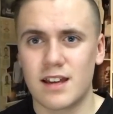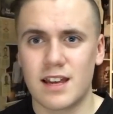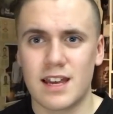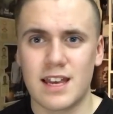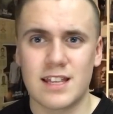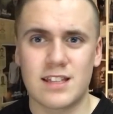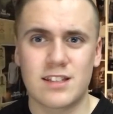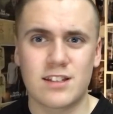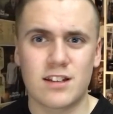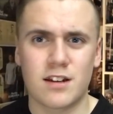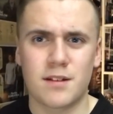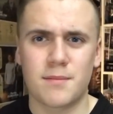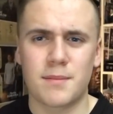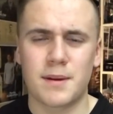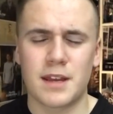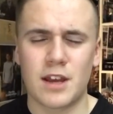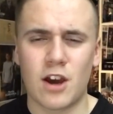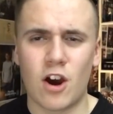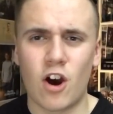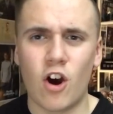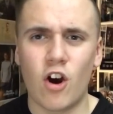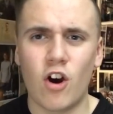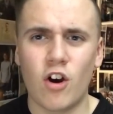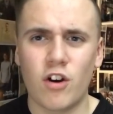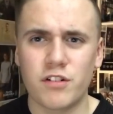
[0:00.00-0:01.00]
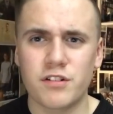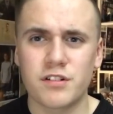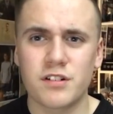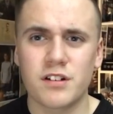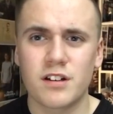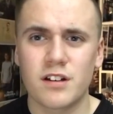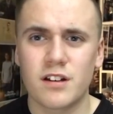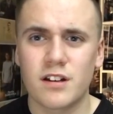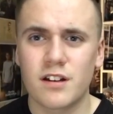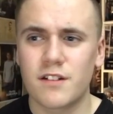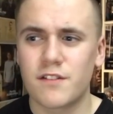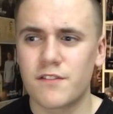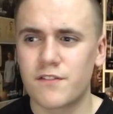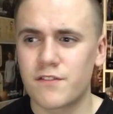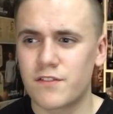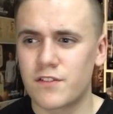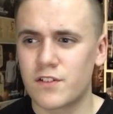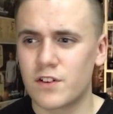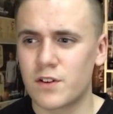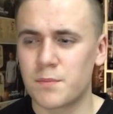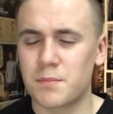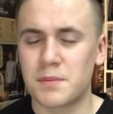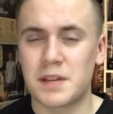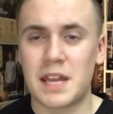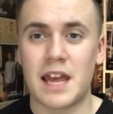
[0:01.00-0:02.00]
it's going to be hard
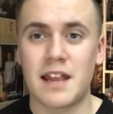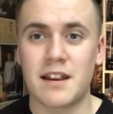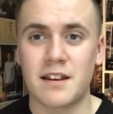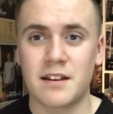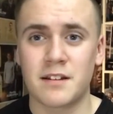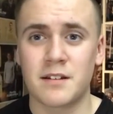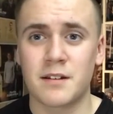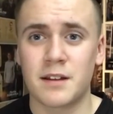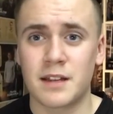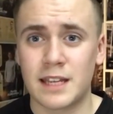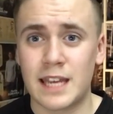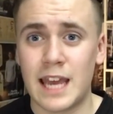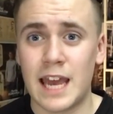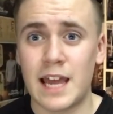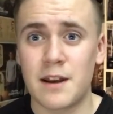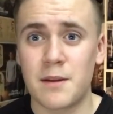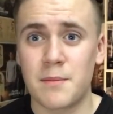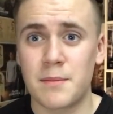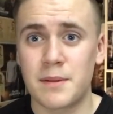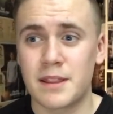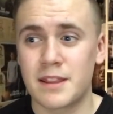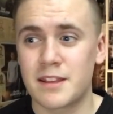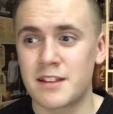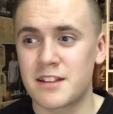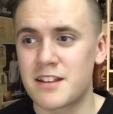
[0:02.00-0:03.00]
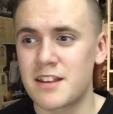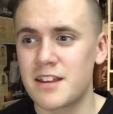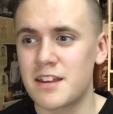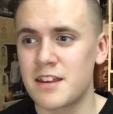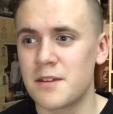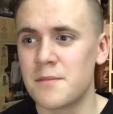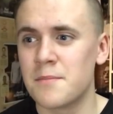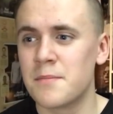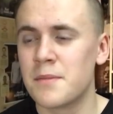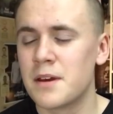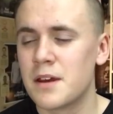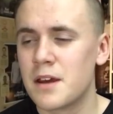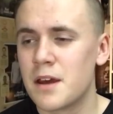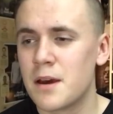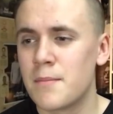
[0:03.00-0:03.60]
for getting him in the team.